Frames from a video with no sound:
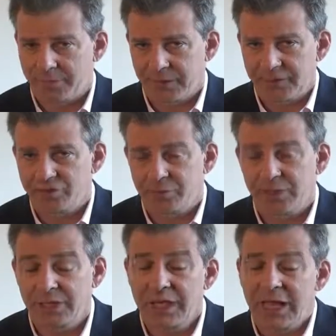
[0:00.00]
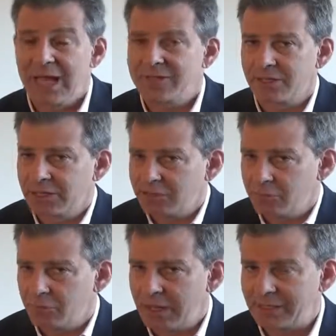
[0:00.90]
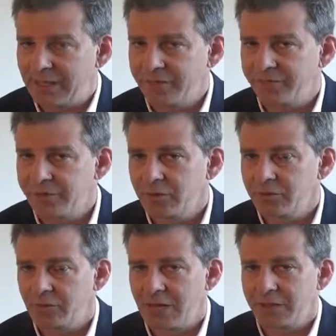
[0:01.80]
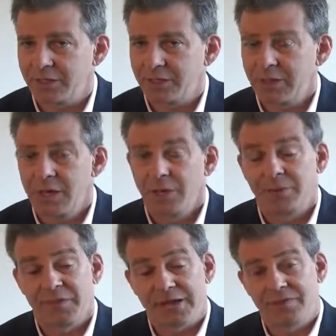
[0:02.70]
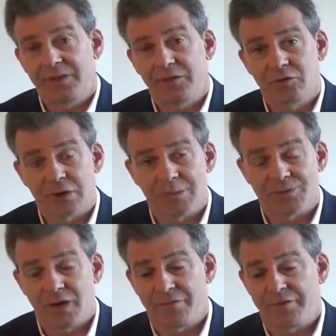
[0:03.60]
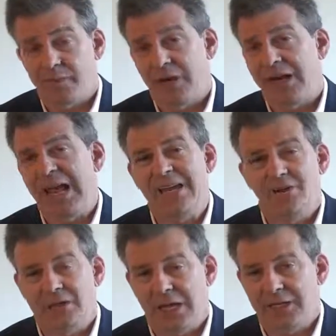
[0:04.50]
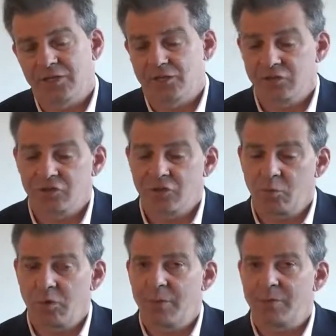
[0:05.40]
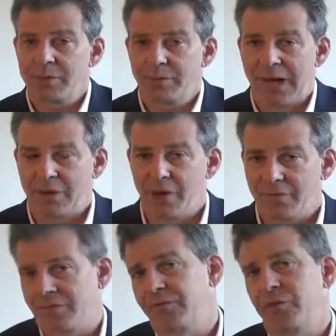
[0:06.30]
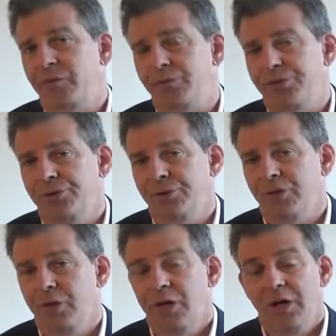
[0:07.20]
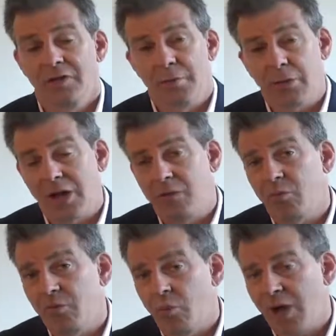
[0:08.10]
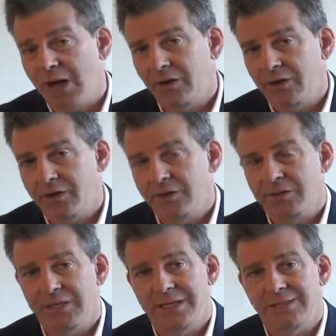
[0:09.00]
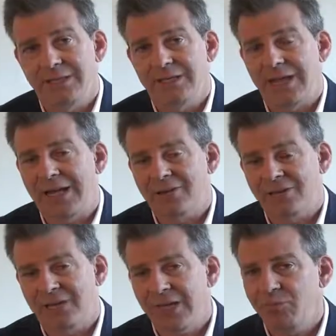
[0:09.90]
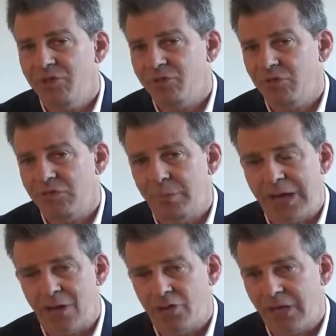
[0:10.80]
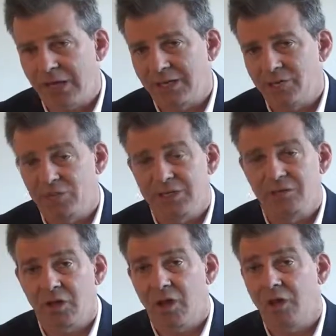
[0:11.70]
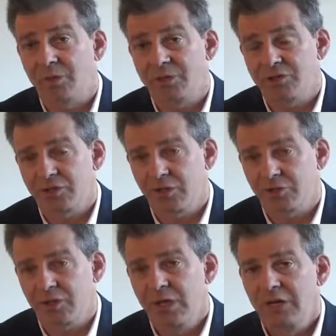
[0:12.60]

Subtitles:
instrument, has an electromagnetic field around it, but that field drops off in about 8 or 10 inches. So you want to be back off of your computer. The problem with wireless is it has the same issue as power lines, which have long been shown